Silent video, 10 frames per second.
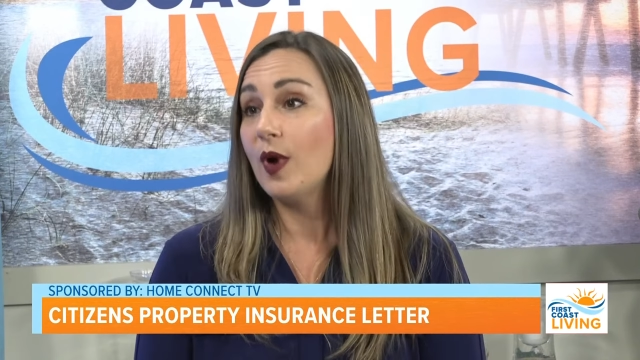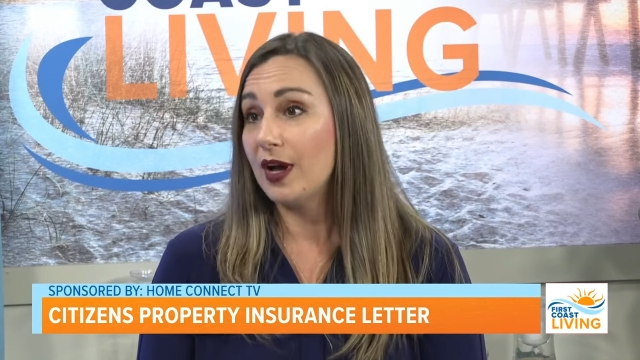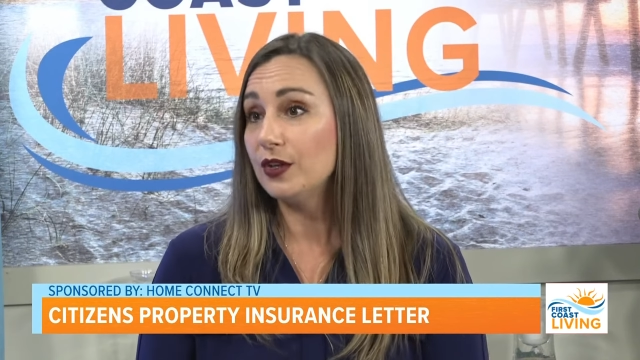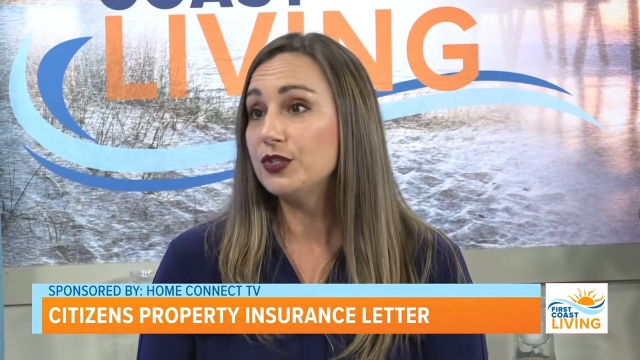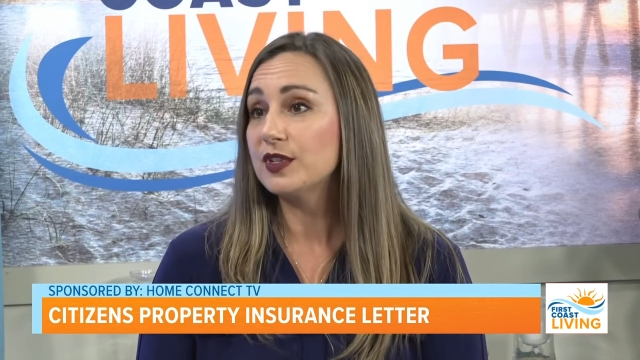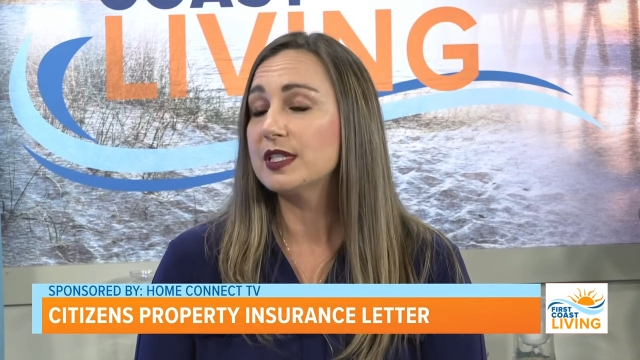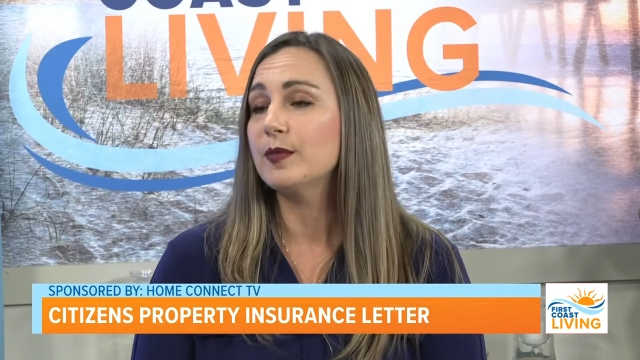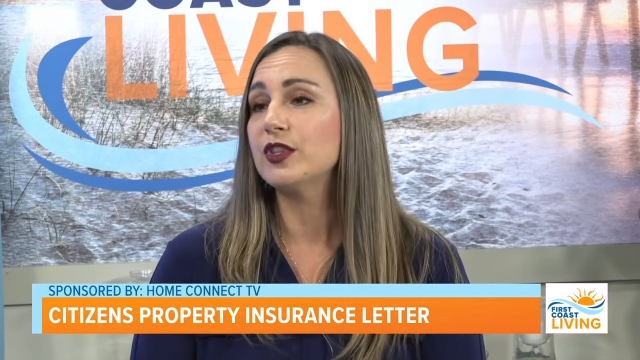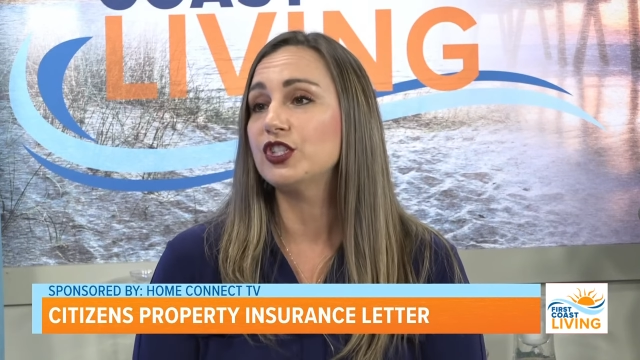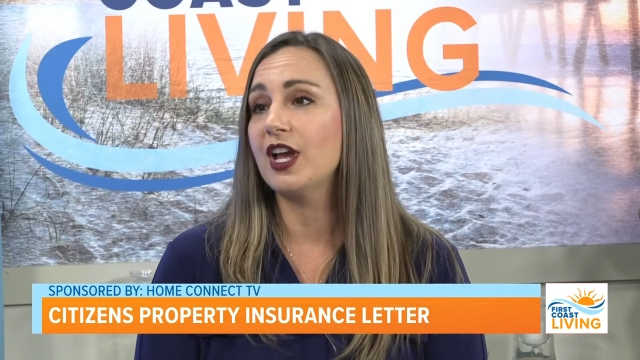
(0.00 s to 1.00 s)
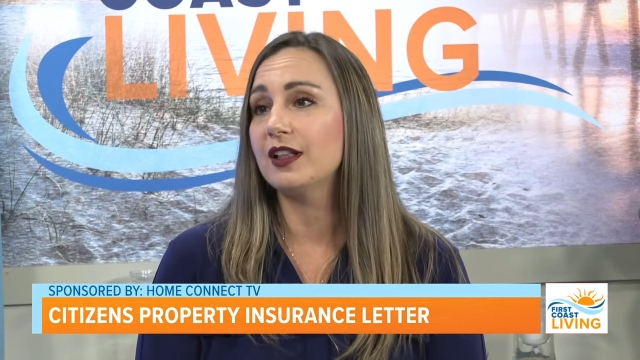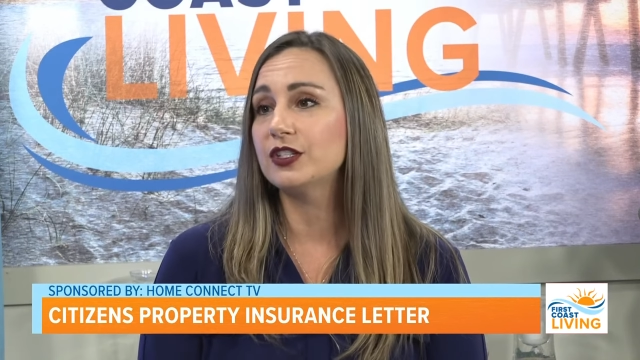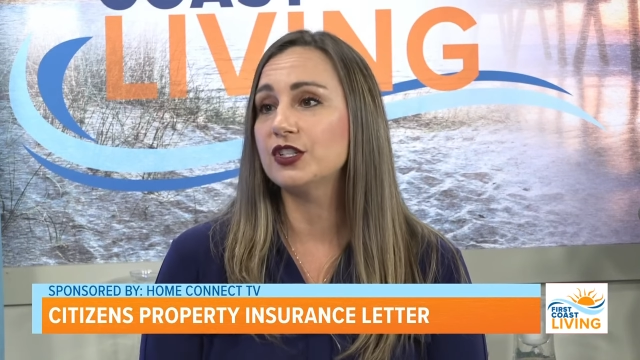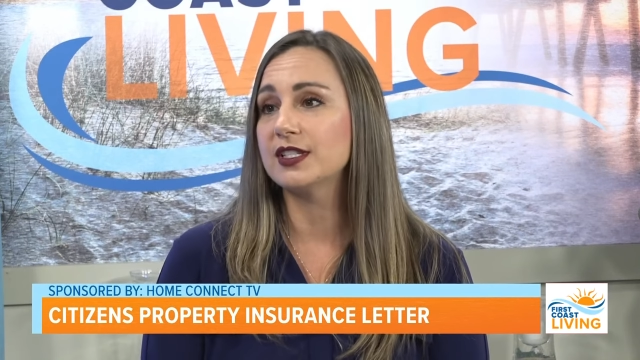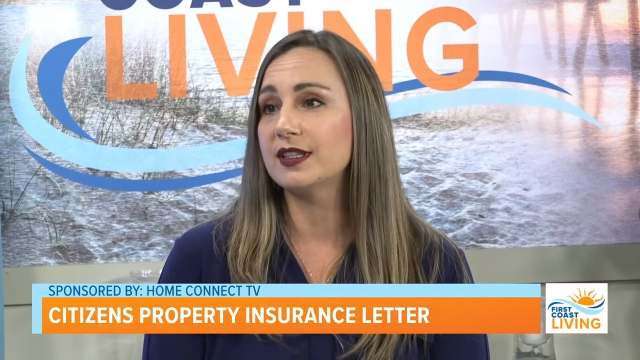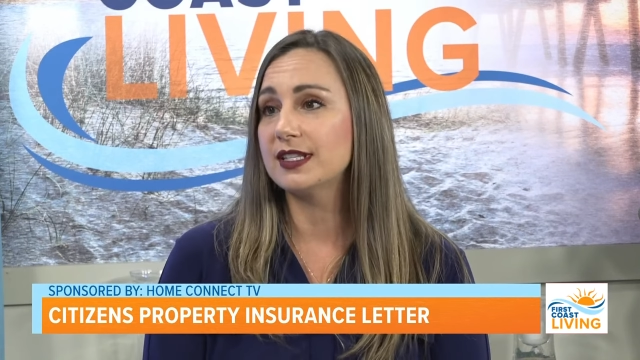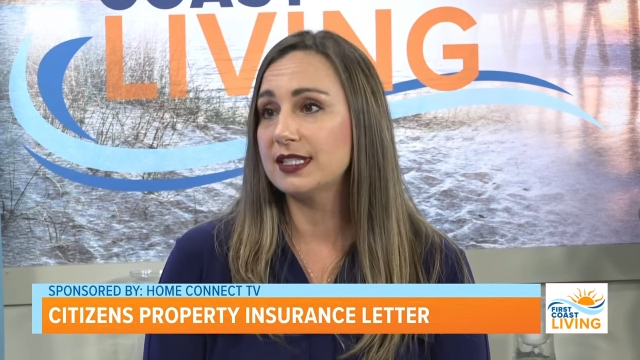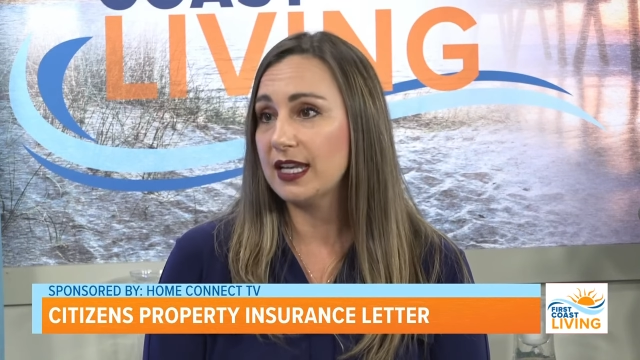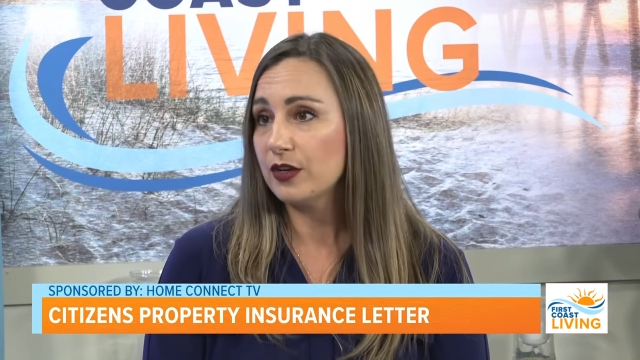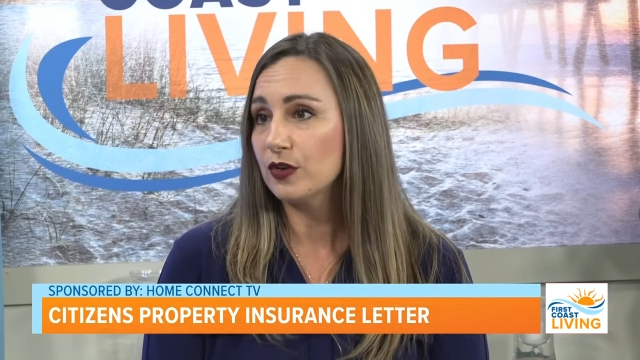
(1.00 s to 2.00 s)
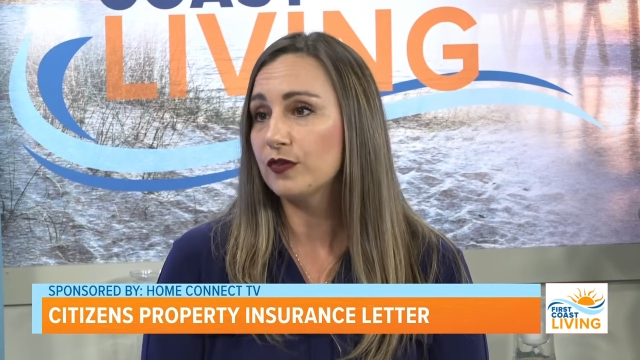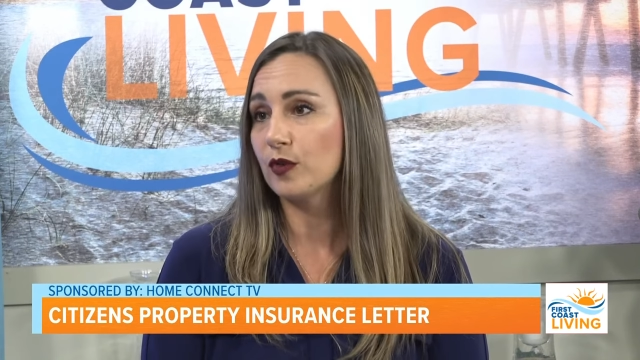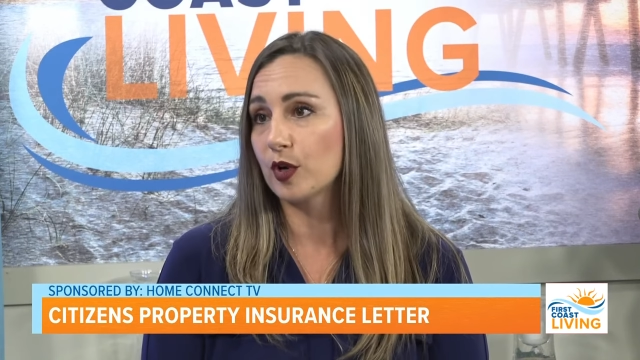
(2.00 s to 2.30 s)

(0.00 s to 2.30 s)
Well, due to some of the challenges in the standard